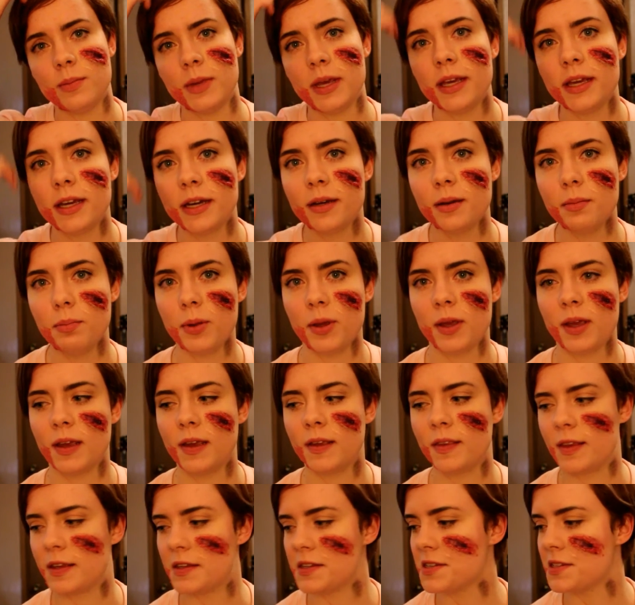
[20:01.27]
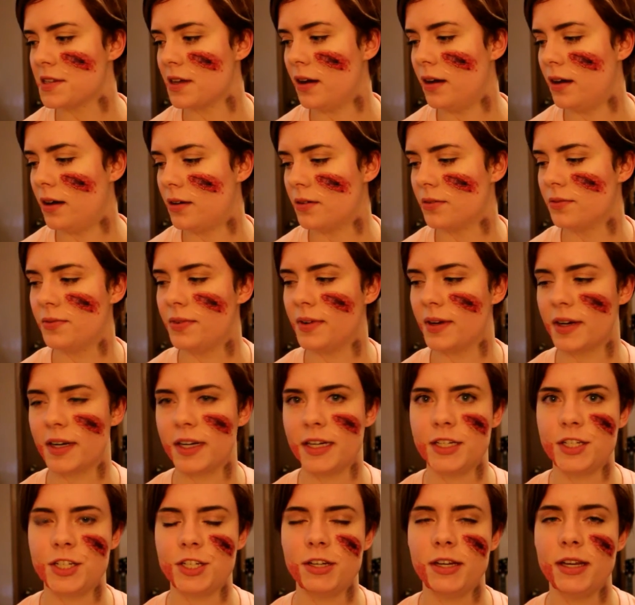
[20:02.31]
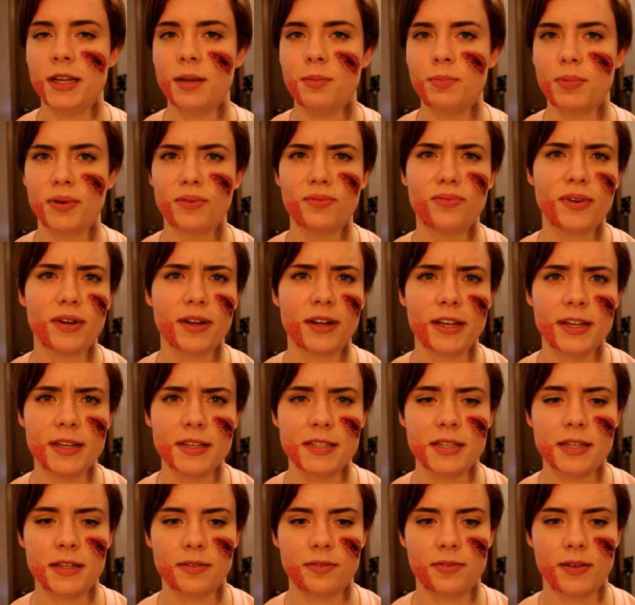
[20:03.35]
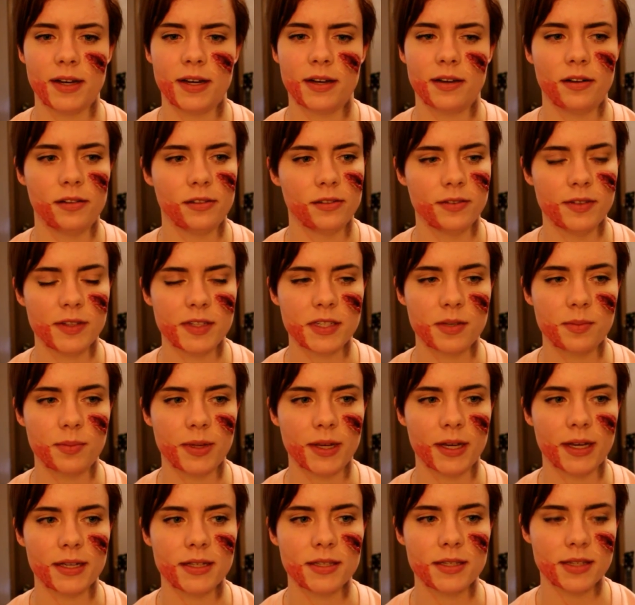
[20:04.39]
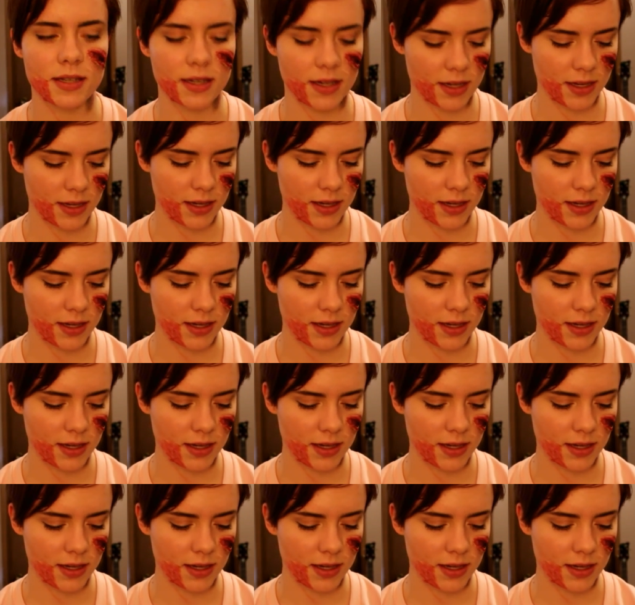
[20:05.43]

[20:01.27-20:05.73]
makeup, and this is all very cheap and very easy to find all of these supplies.